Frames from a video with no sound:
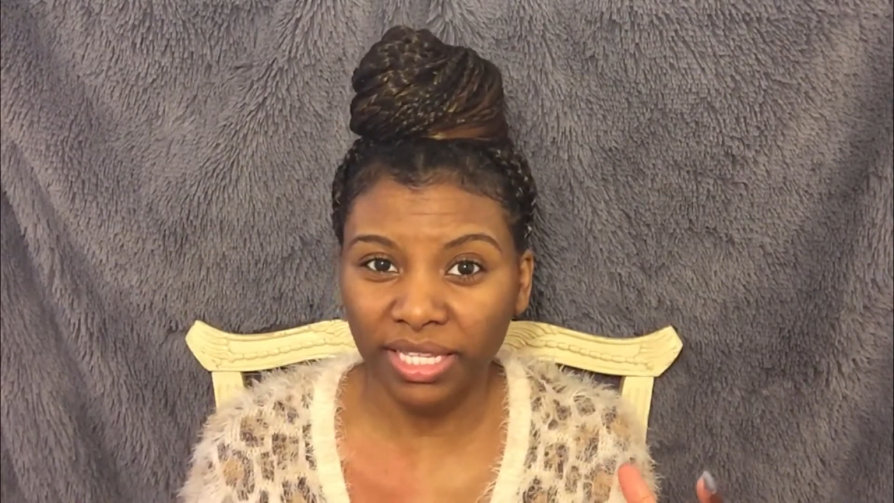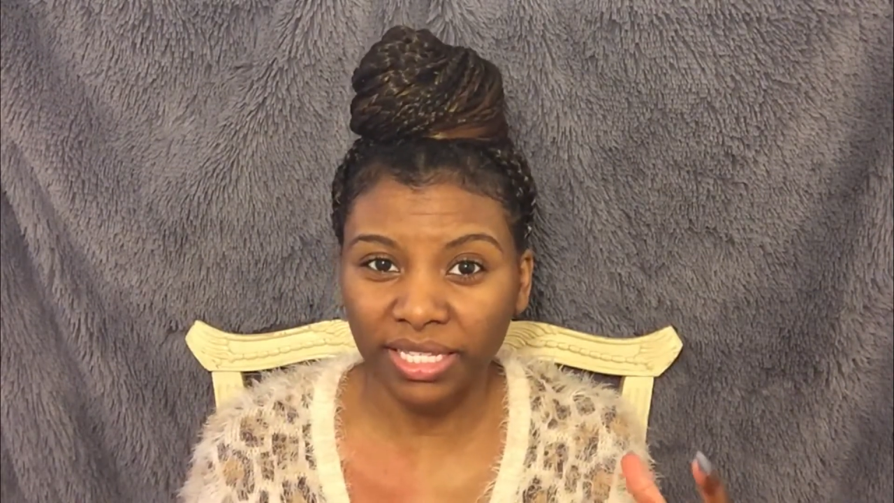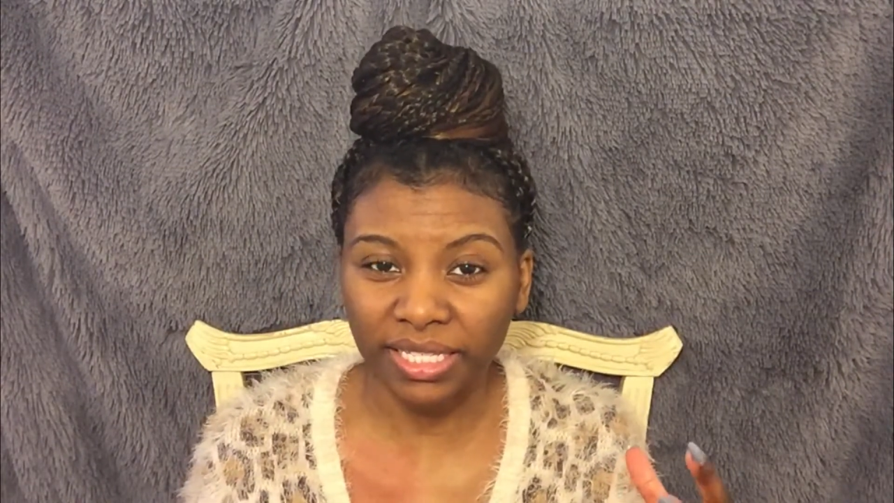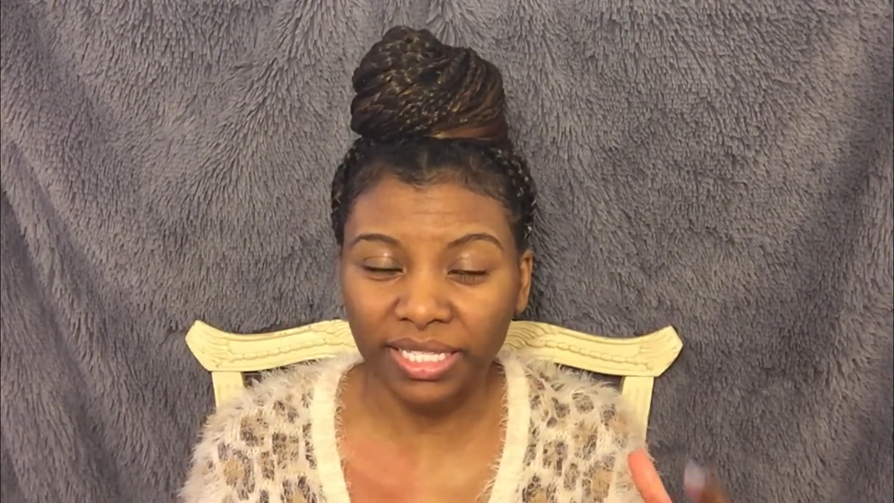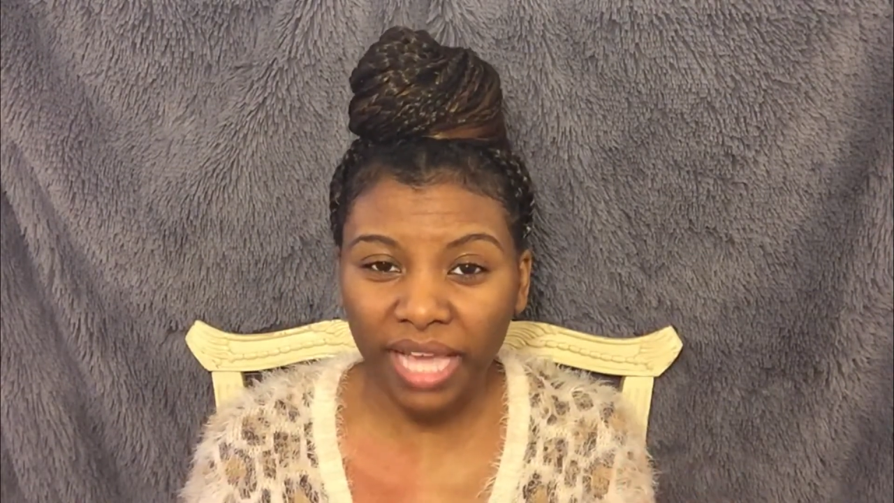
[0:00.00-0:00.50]

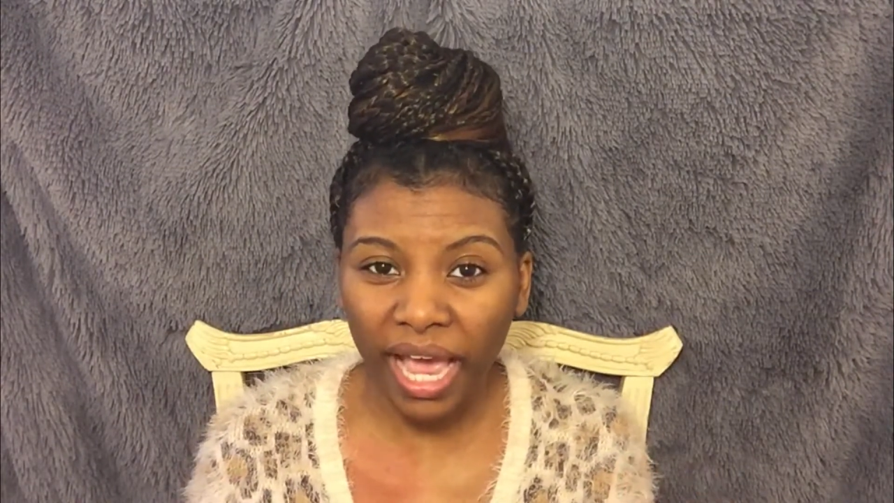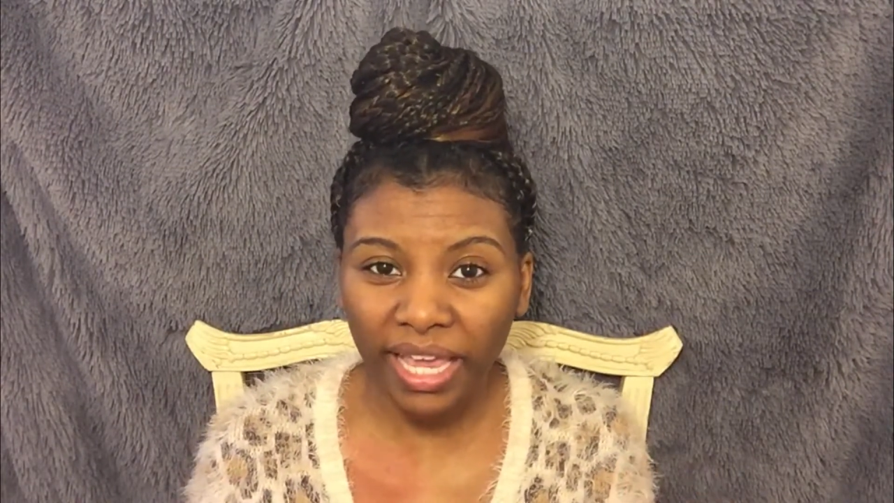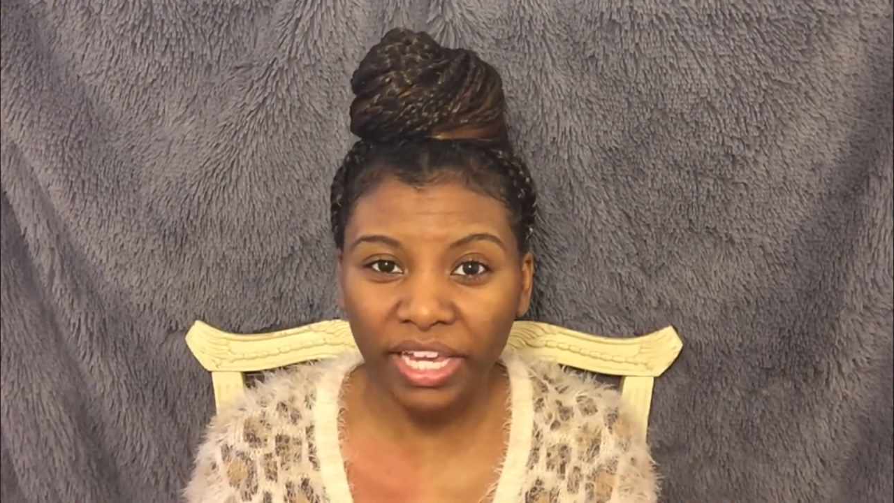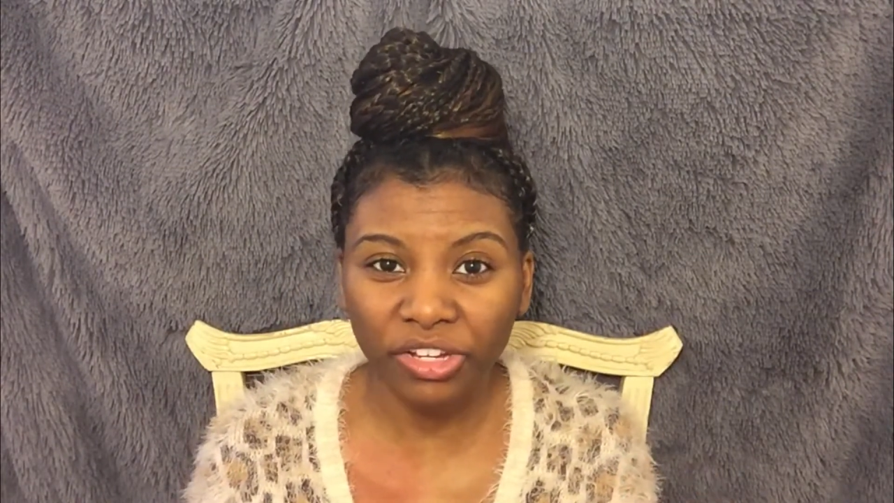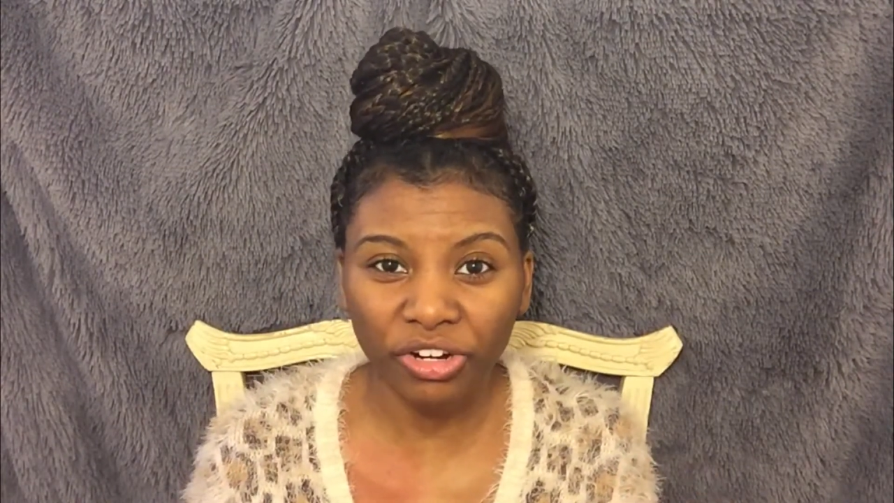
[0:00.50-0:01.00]
is
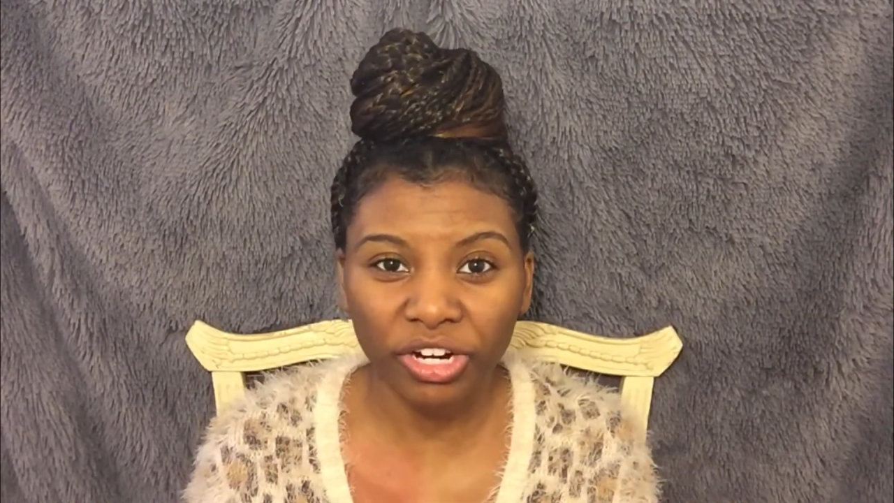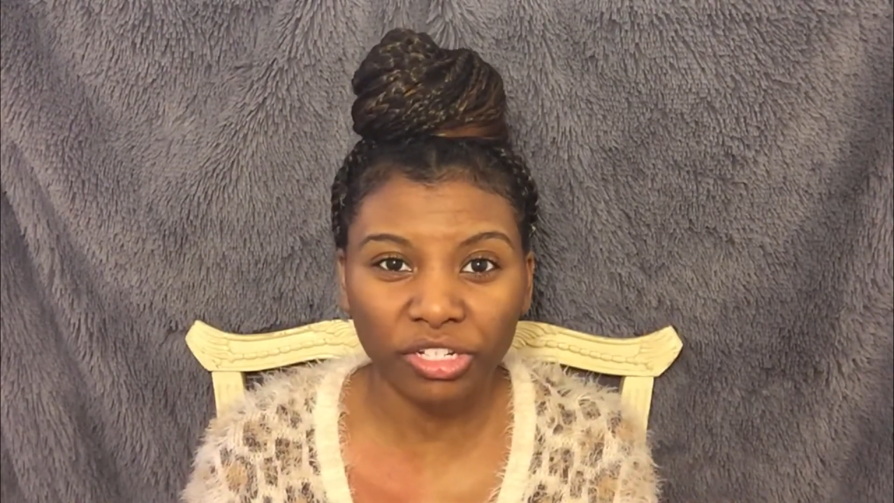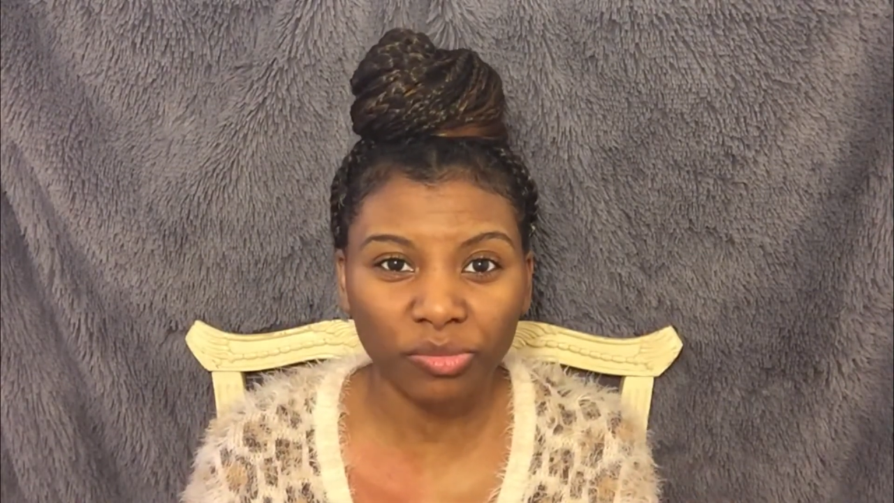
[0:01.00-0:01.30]
tight and your hair is